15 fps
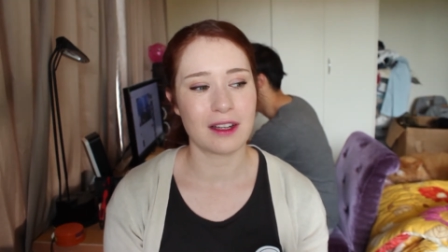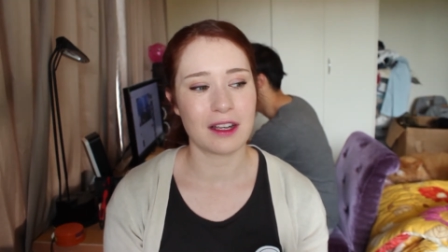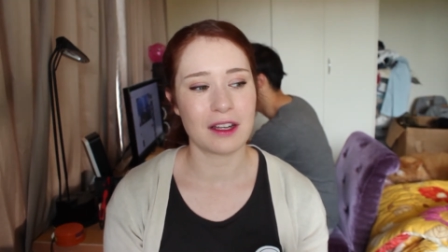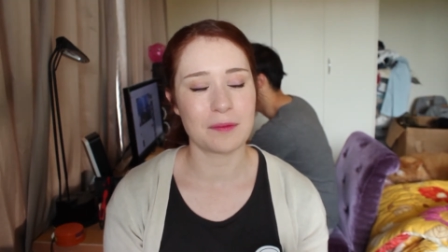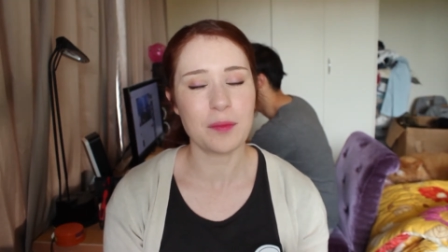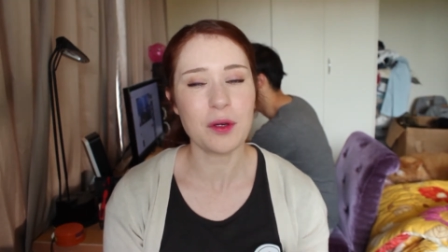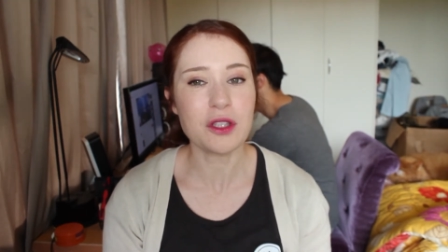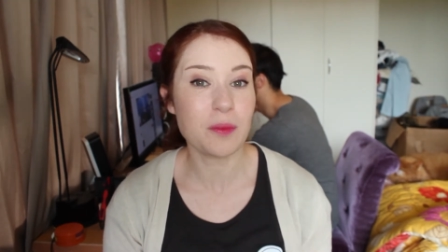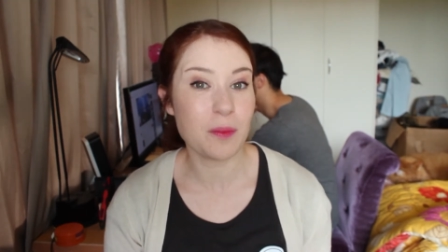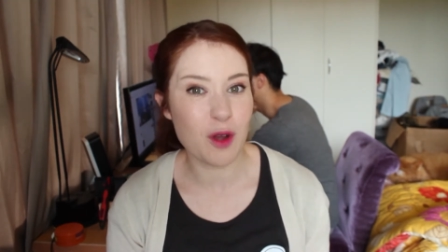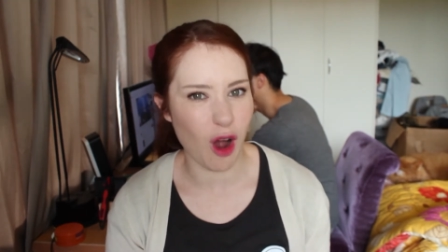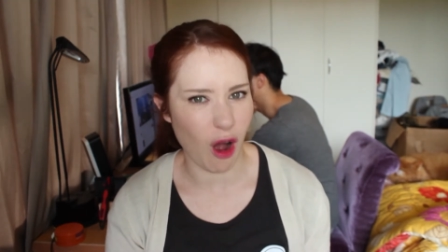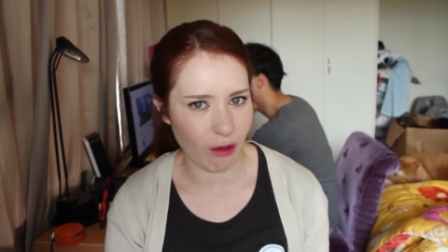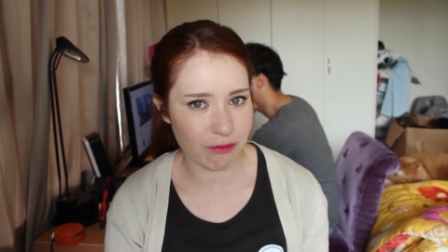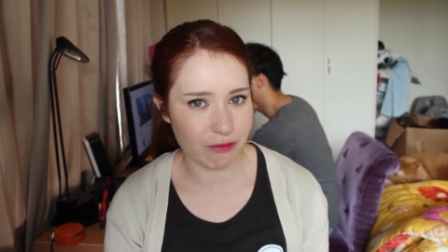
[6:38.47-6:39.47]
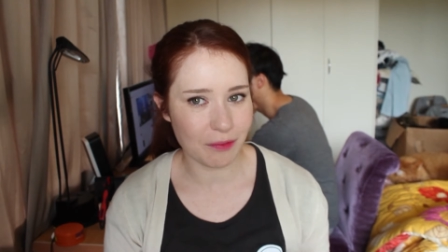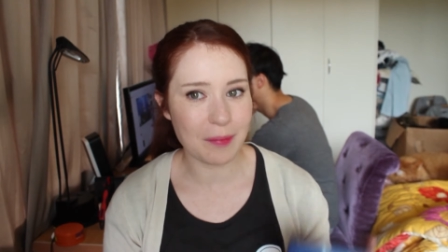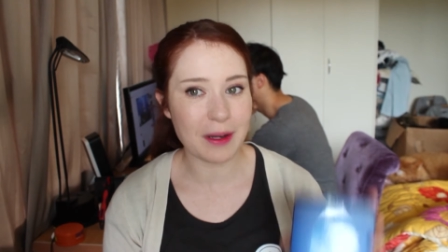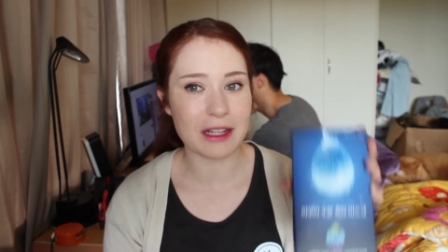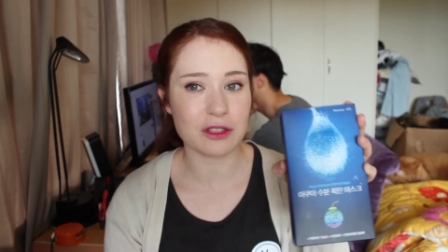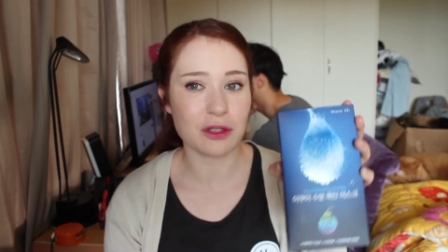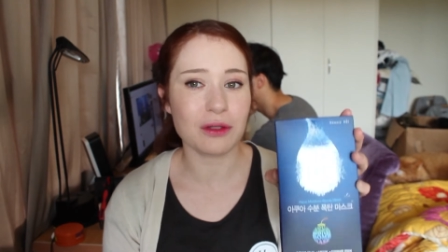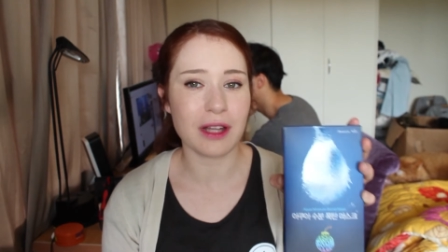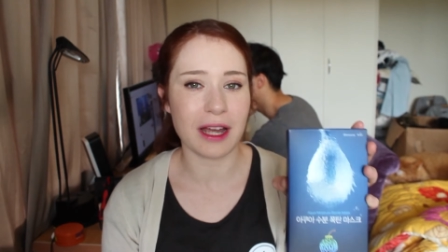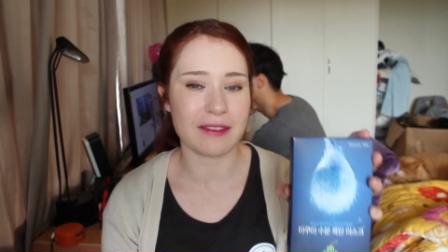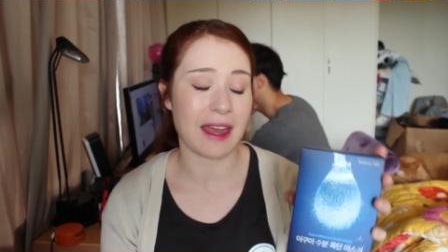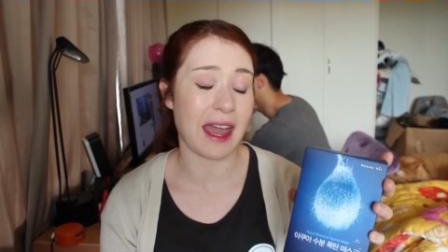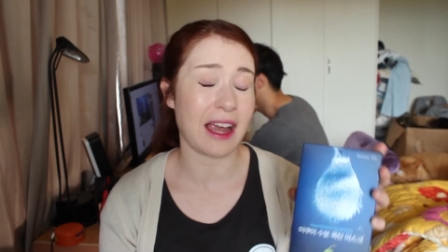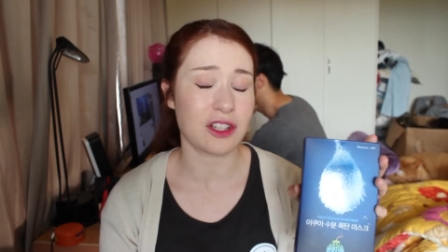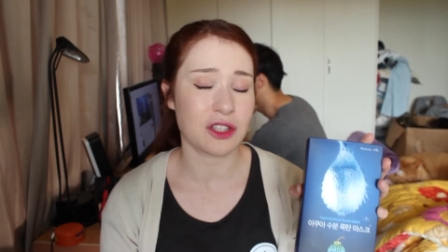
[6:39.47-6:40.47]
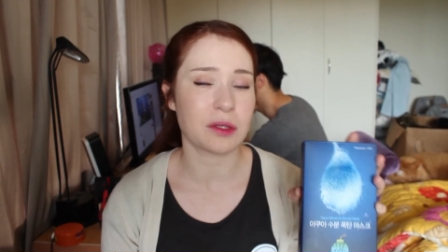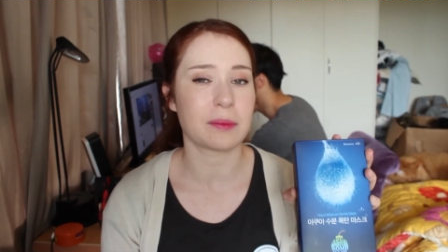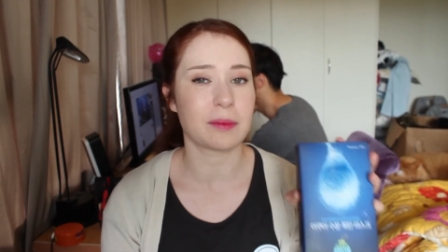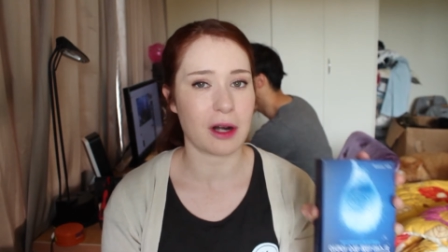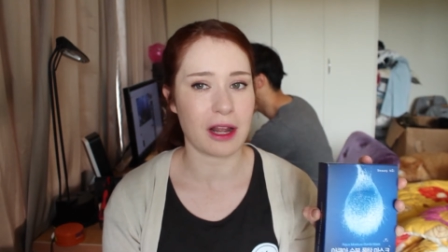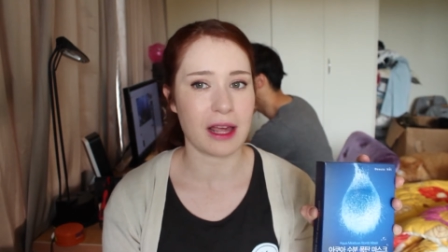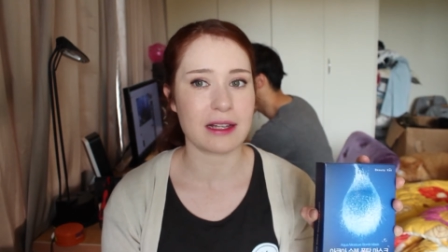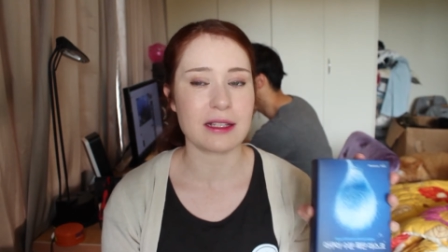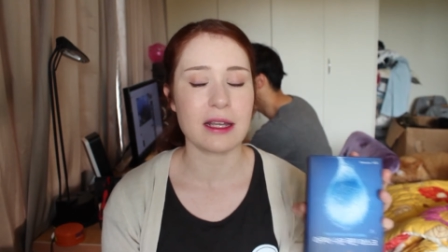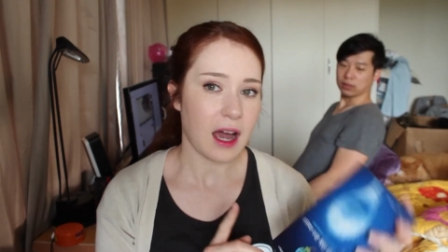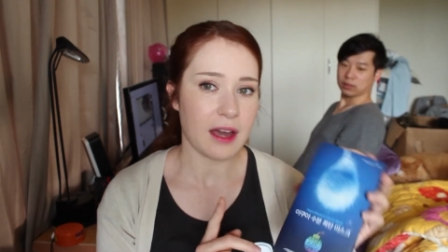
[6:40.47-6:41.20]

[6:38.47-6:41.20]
it puts me off, but I do like the actual product.